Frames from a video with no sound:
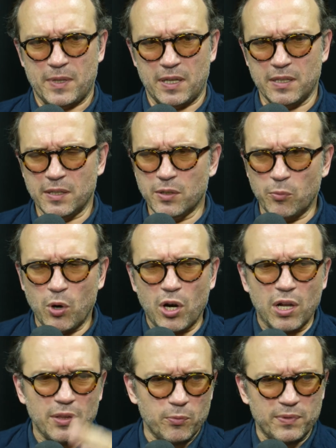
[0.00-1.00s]
in a
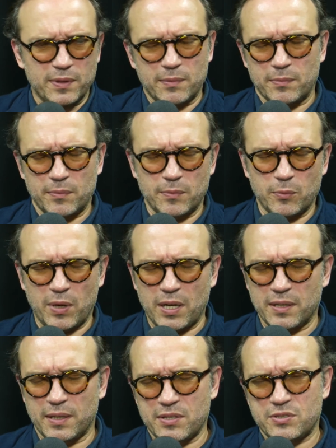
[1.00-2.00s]
world
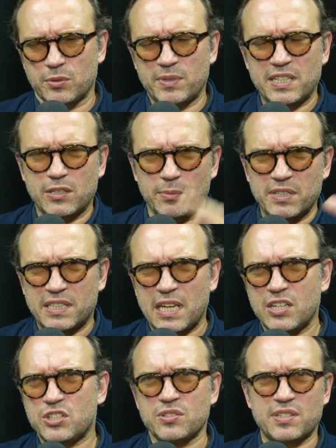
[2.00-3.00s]
where there's so many
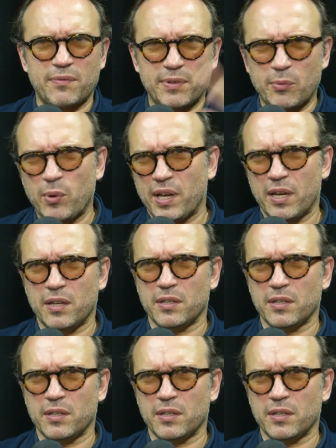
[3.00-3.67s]
communications everywhere.